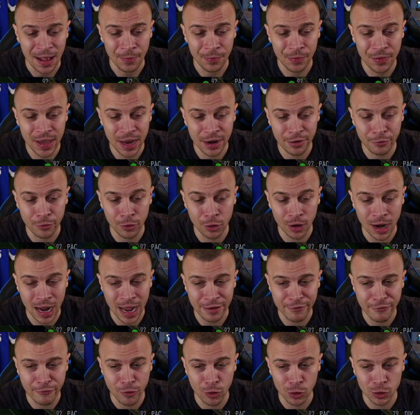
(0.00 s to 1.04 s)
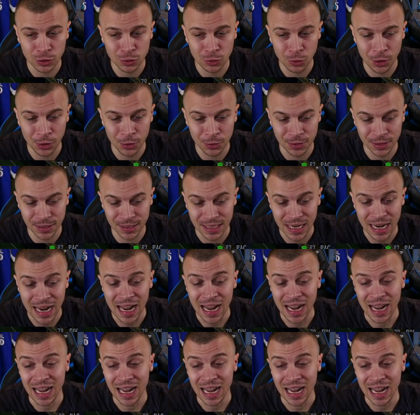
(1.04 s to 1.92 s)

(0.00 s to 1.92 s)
therefore I'm forced to use